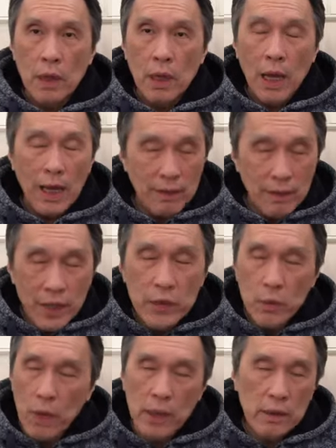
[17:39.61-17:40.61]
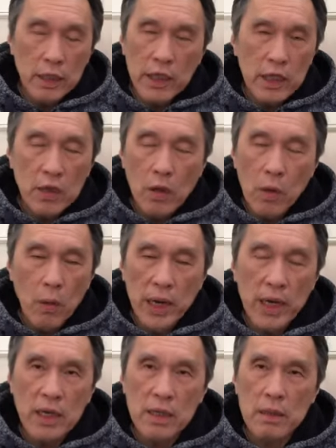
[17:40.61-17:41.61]
unless one really know what
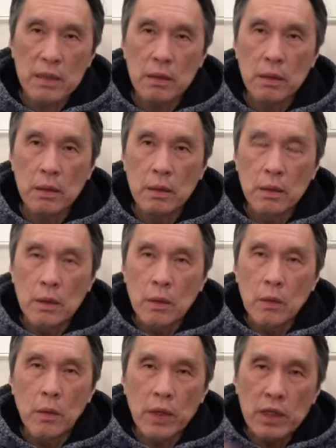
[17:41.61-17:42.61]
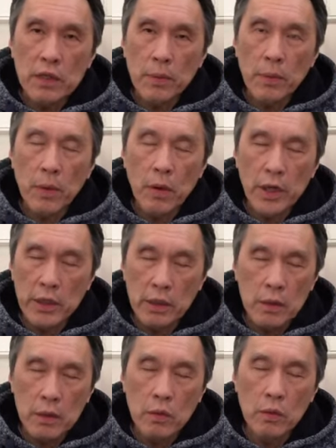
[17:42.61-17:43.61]
it is, what is the point
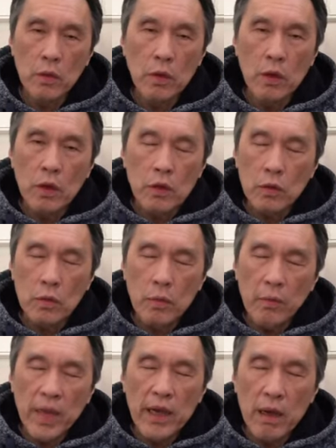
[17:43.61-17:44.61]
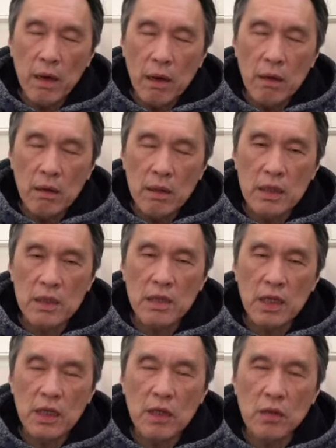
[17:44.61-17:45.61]
to make all this
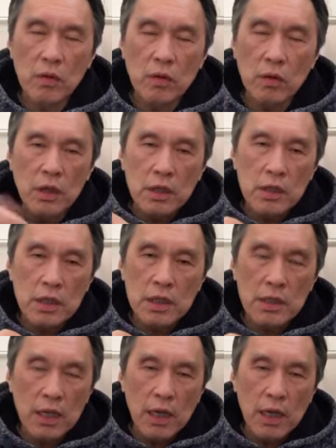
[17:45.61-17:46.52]
thing to just